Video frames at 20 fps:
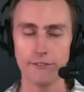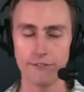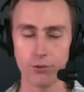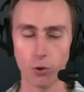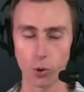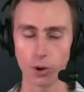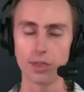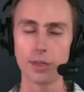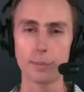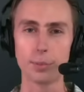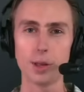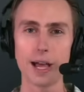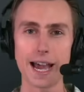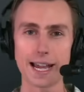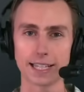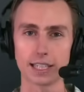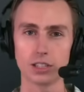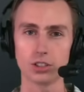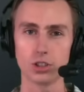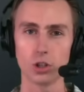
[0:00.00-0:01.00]
for the
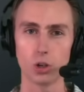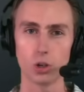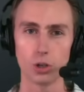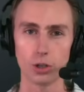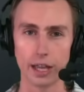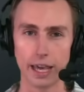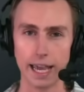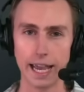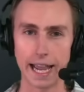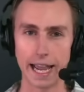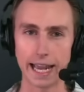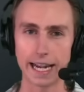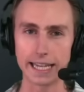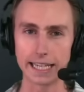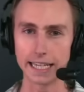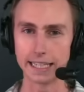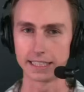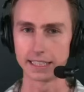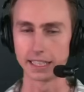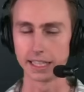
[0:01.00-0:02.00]
black and gold
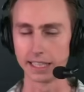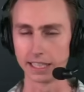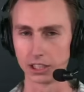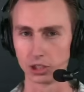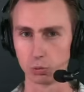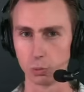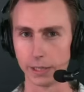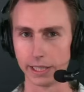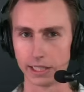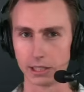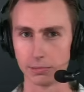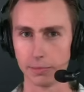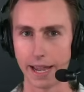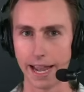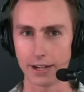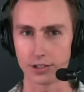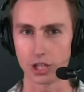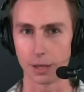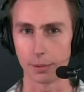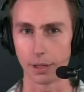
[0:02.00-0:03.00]
heading into this week's
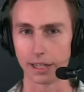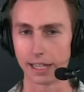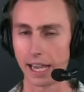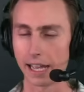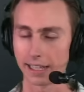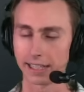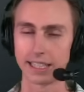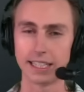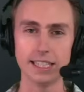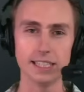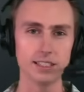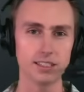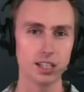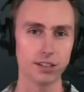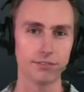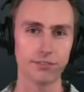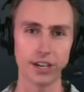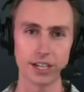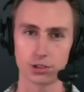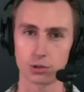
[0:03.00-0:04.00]
matchup. I got keys
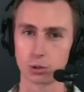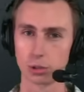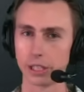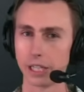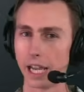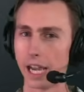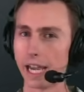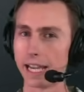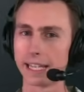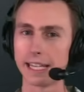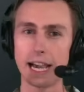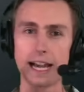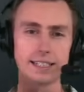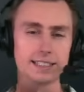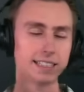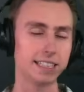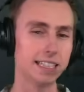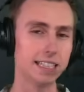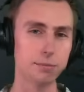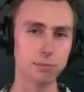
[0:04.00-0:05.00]
to victory. I
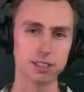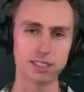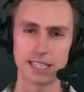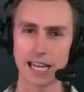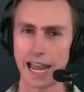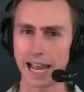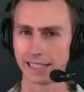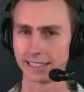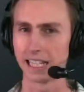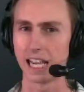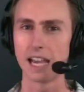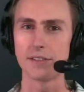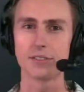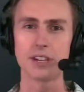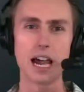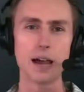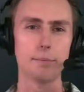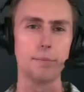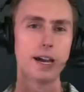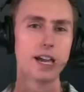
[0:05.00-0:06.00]
got team stats. I've
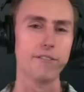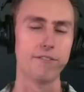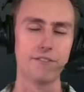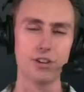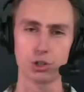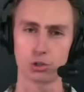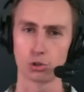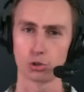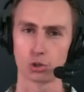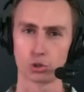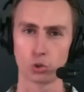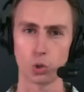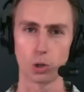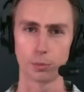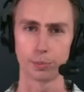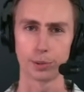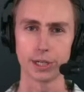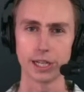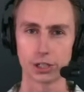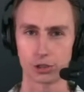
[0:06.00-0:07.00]
got my official score
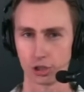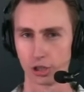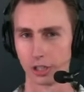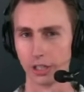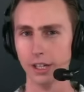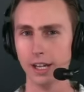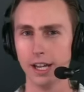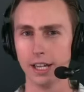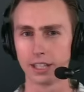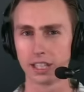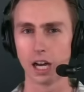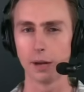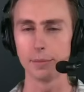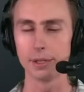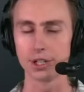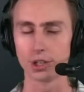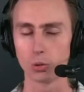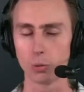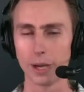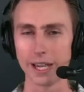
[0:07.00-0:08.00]
prediction
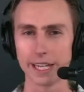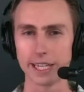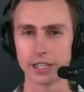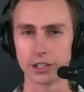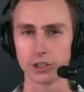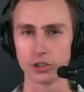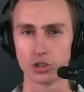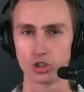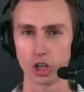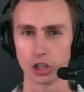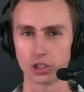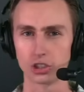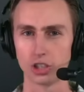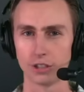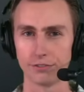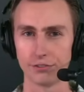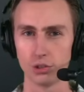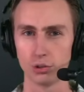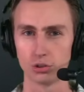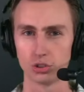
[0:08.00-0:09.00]
coming your way here in just
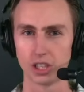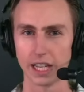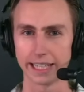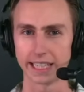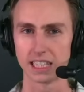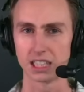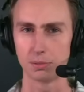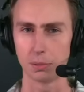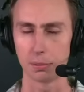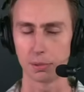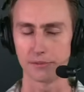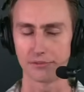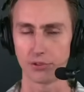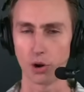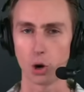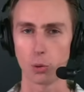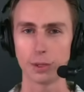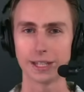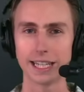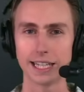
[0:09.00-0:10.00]
a few seconds. But
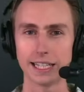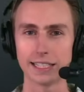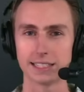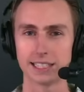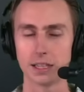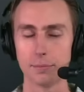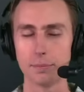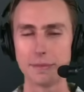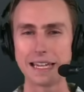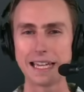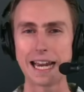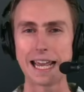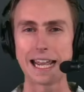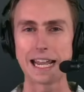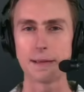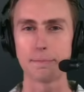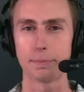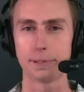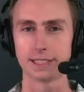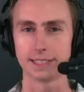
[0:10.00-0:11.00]
before we get into the meat
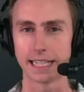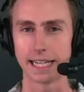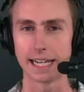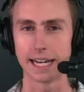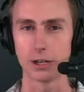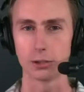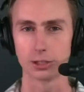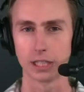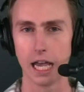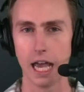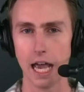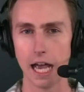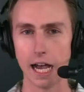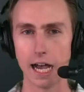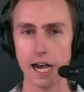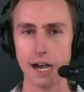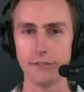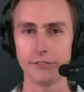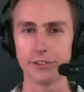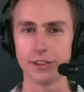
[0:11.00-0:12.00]
and potatoes
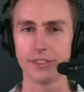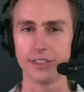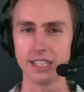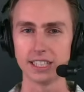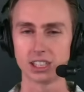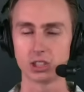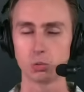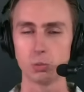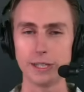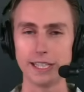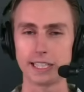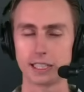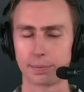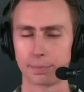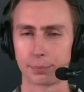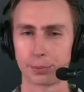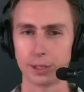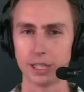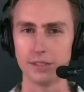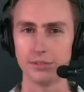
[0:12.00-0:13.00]
of this week's
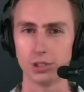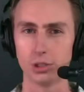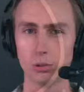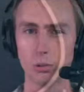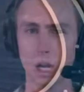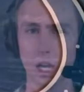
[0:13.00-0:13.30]
preview,